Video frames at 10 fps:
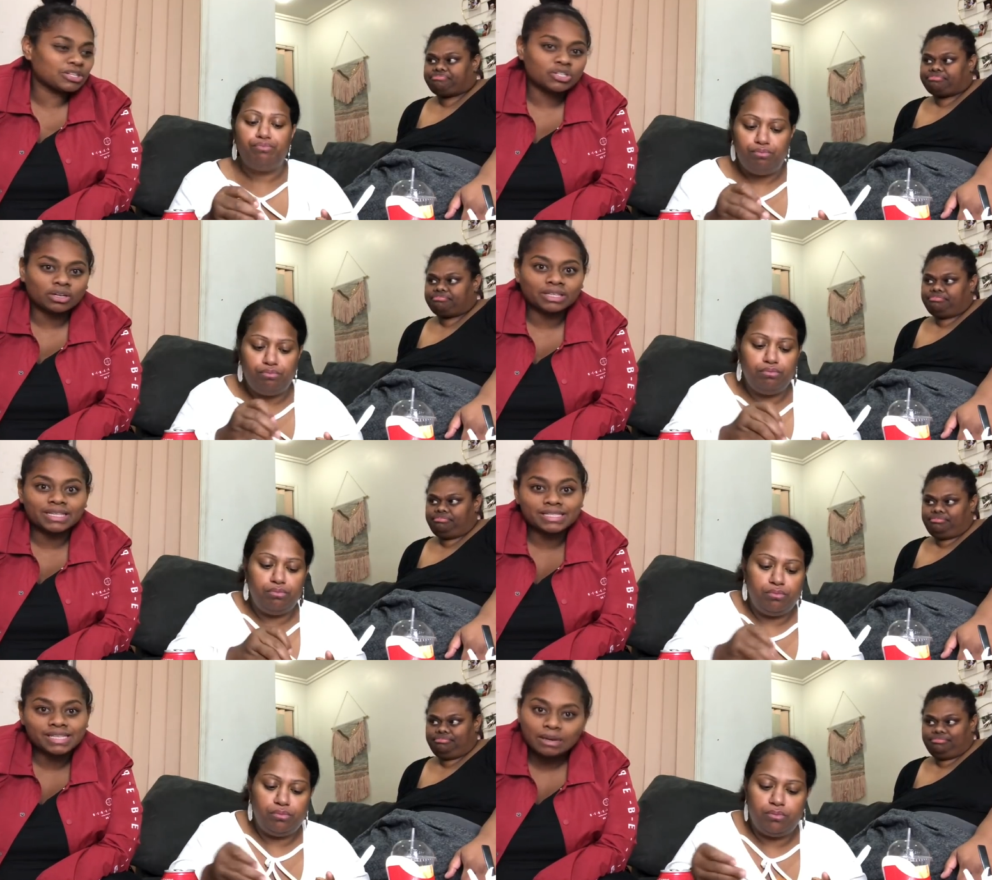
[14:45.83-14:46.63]
Speaker 1: and shocked at
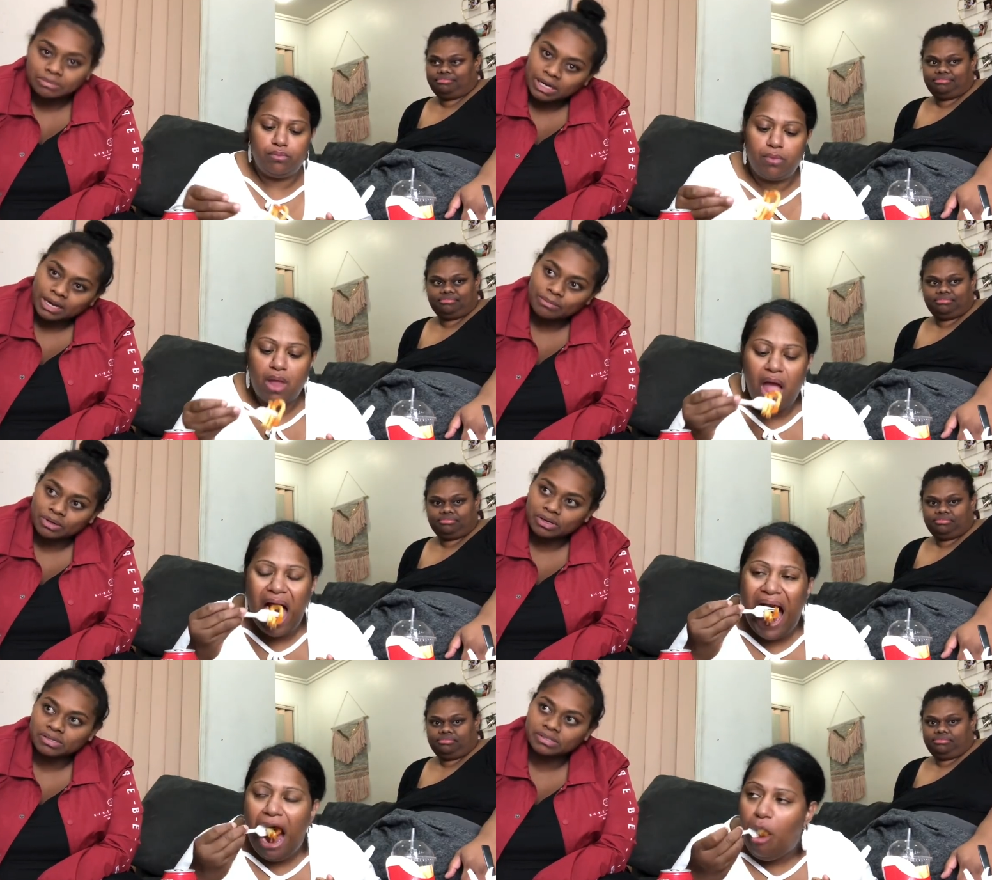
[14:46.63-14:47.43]
the same time
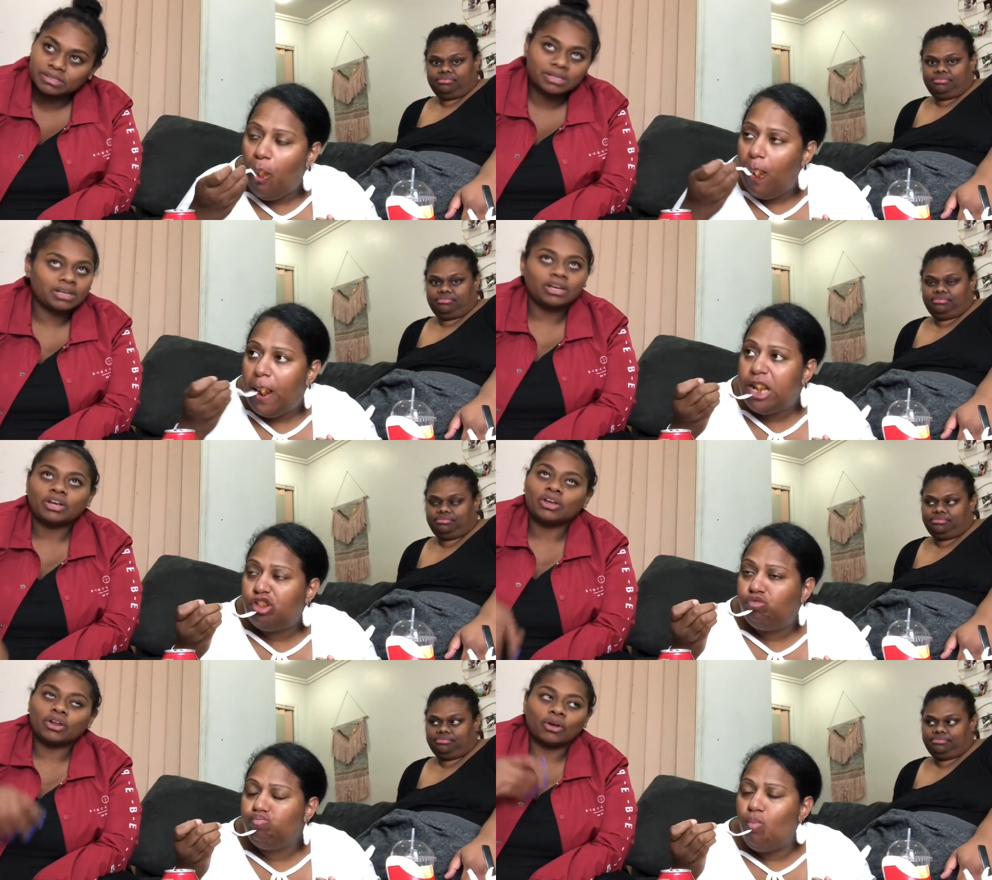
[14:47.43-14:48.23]
because,
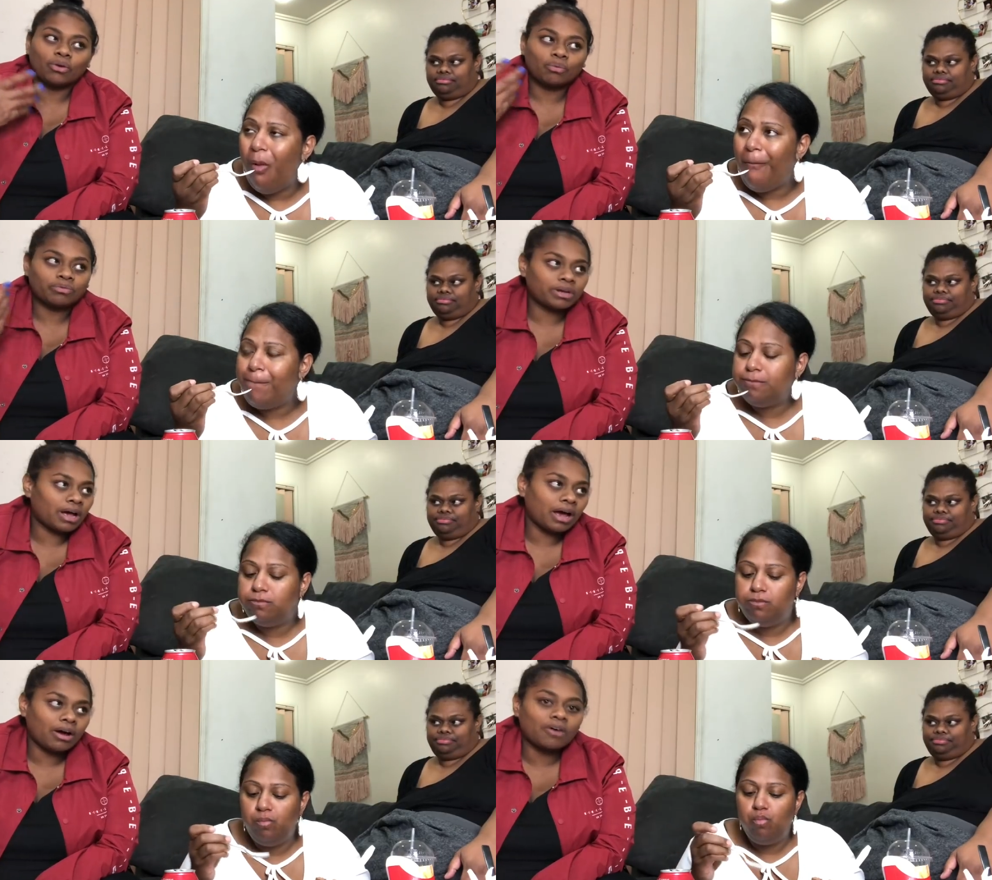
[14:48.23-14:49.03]
you know,
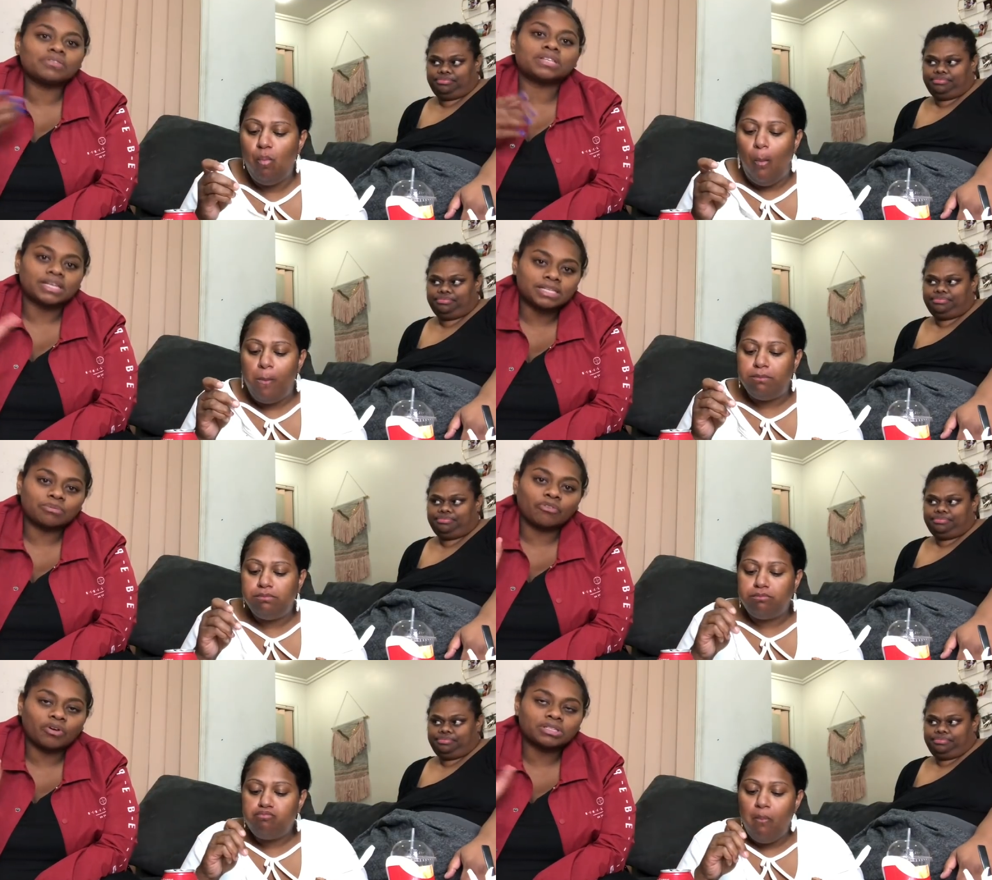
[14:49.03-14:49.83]
obviously I said
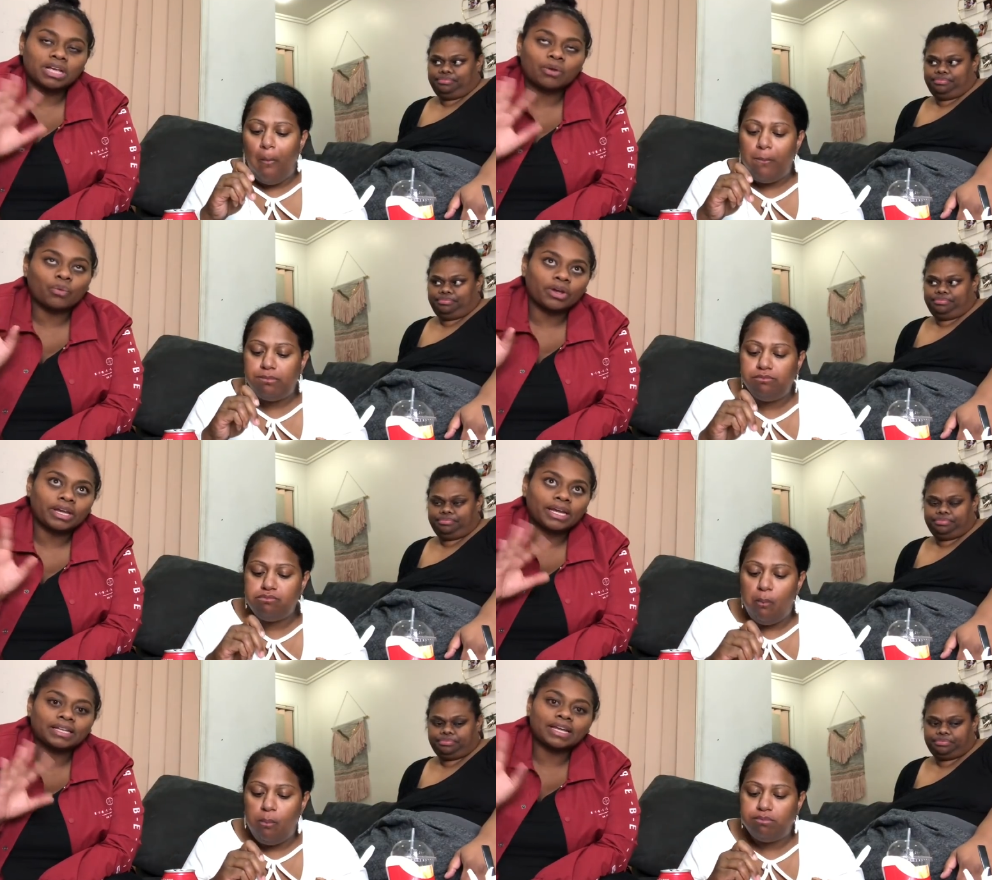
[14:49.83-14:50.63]
before I started
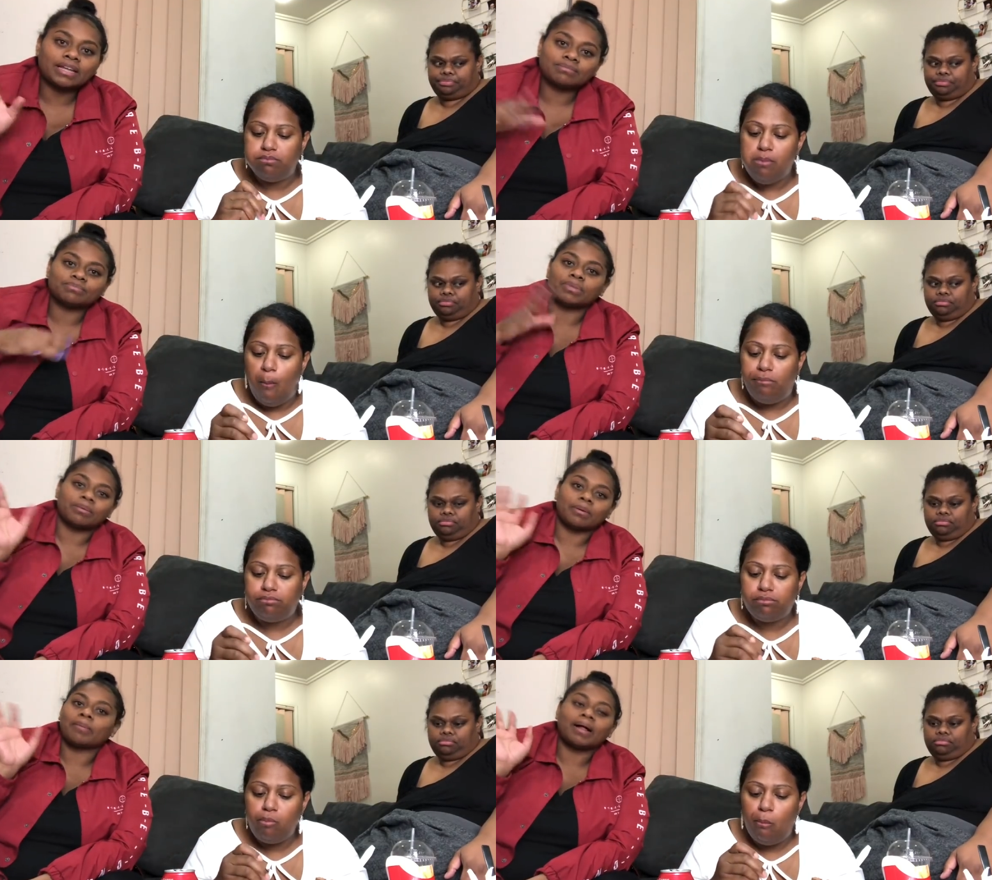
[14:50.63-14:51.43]
working and blah
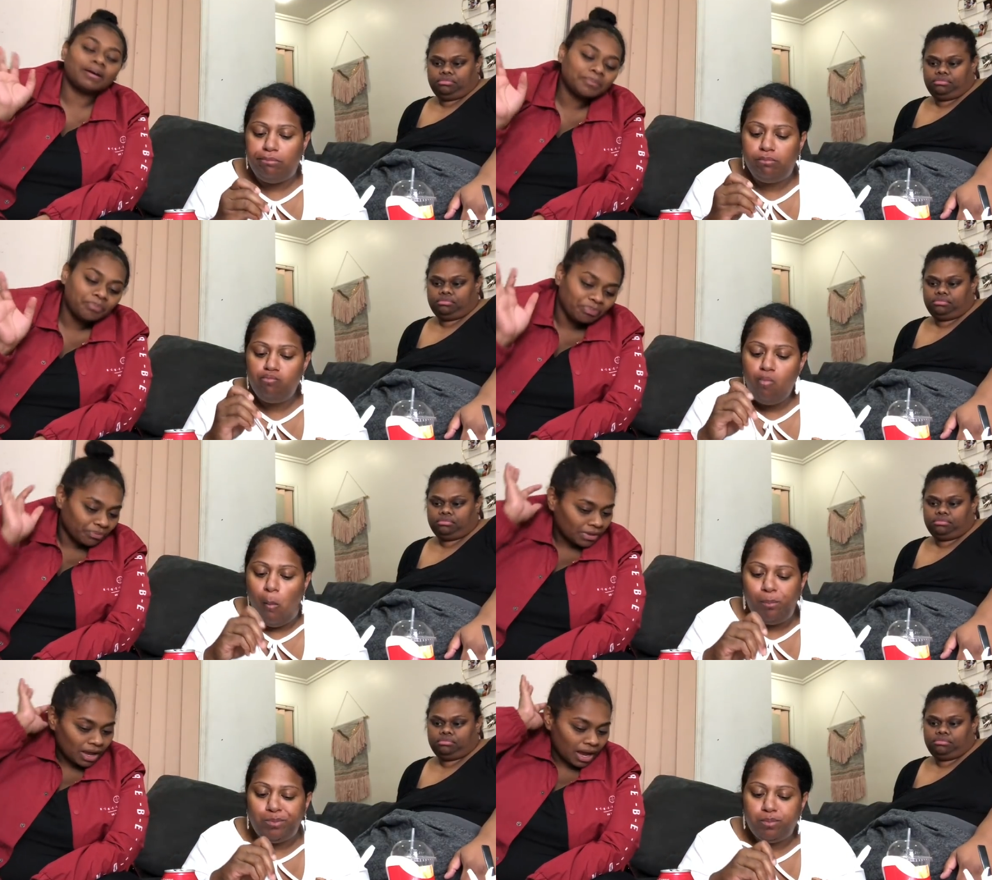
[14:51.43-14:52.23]
blah
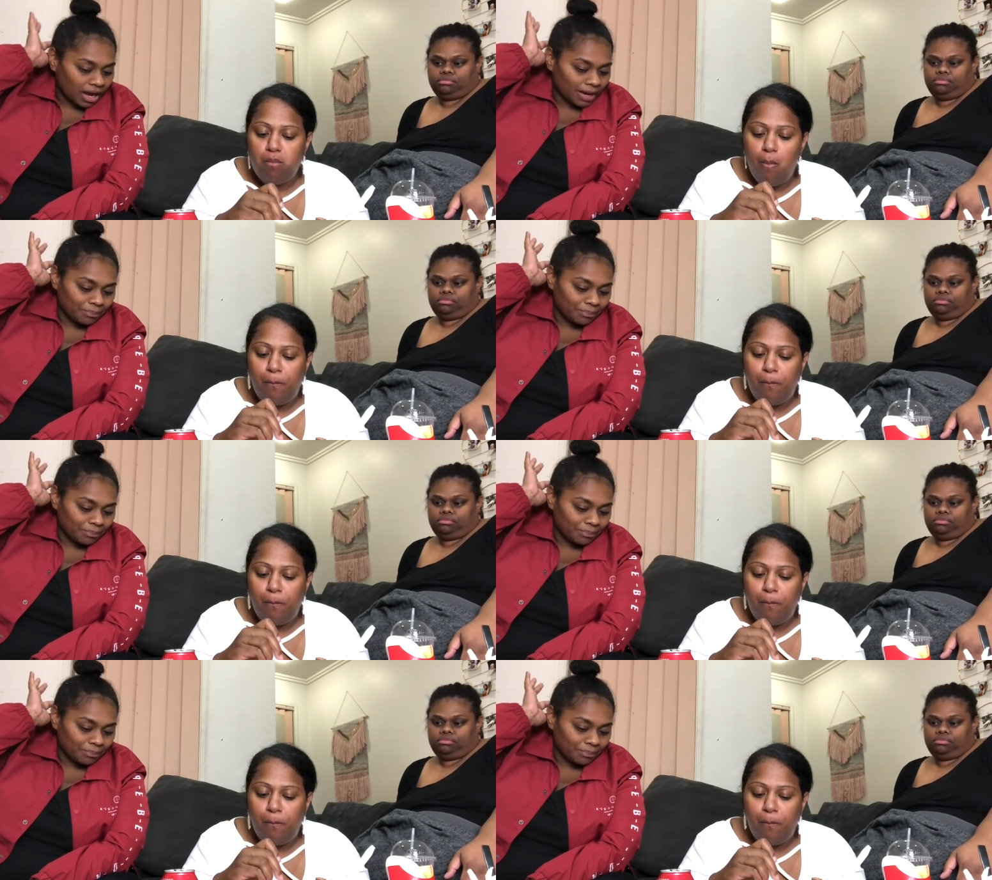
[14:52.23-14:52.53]
blah.